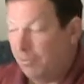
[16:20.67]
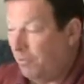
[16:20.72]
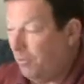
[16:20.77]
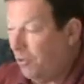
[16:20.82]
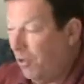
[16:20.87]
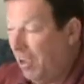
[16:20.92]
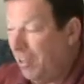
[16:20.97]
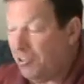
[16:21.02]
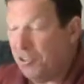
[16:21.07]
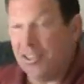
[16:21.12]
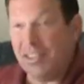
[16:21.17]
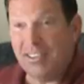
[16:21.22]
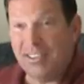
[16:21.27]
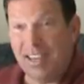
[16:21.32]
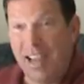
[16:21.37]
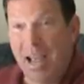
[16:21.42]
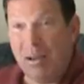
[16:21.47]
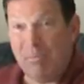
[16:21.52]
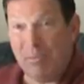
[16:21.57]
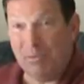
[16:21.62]
Well, actually, it's
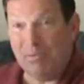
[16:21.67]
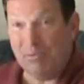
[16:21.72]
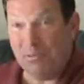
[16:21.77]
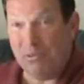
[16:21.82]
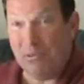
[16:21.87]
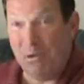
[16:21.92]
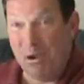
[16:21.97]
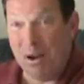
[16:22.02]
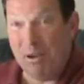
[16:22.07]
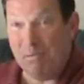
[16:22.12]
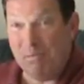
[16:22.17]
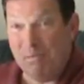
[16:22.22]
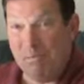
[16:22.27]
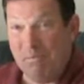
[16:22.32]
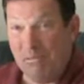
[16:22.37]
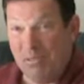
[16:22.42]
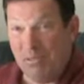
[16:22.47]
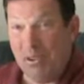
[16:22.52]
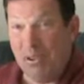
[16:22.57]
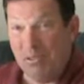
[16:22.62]
happened quite a
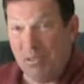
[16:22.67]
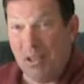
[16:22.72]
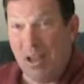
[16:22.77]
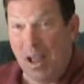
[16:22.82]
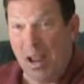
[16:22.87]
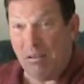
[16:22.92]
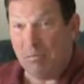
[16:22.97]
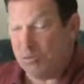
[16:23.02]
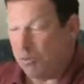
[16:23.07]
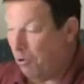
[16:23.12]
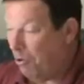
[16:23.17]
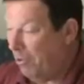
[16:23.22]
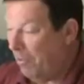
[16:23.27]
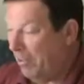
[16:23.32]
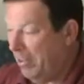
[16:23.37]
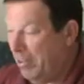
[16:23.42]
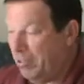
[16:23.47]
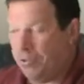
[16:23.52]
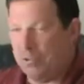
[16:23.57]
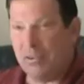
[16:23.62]
few times over
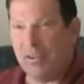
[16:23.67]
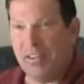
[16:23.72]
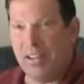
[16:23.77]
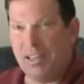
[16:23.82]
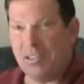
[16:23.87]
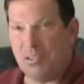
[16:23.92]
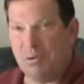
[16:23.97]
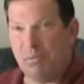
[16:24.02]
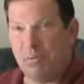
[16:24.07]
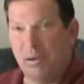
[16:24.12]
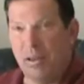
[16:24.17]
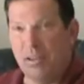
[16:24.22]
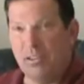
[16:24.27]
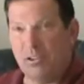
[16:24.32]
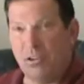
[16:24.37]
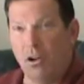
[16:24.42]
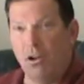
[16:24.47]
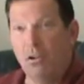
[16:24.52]
the history of the S&P.